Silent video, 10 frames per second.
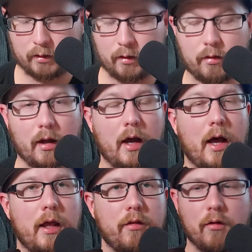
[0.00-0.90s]

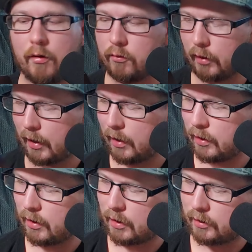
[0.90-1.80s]
It's called, it
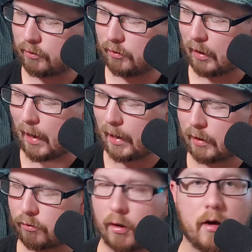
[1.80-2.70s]
says
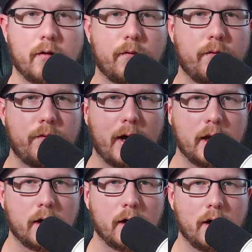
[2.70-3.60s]
Ice on
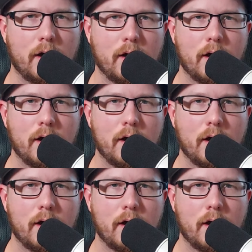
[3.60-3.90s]
Fire.